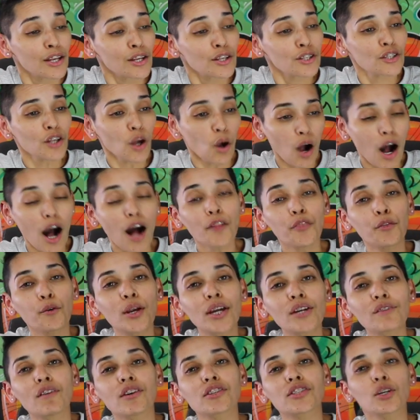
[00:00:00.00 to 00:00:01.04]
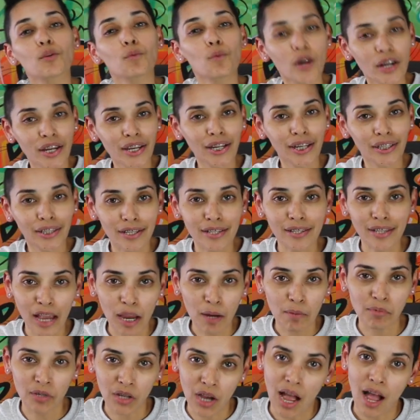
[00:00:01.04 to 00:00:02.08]
So all three of us are working at the
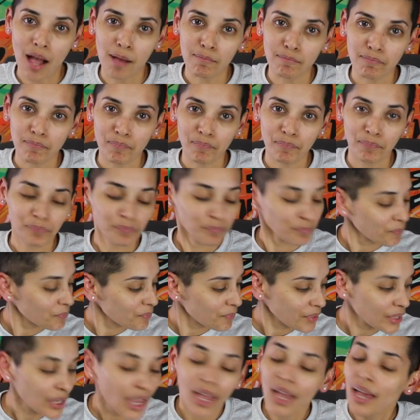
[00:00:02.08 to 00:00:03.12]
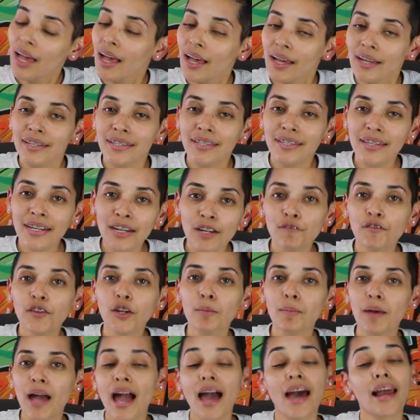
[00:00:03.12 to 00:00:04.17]
same job. Didn't
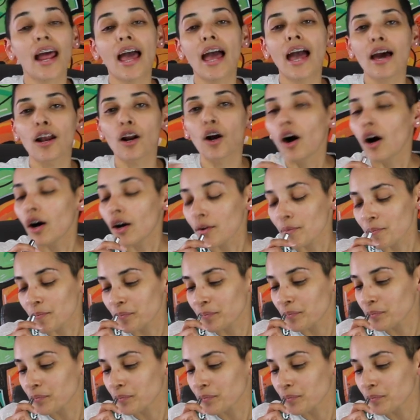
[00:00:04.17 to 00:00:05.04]
feel bad at all.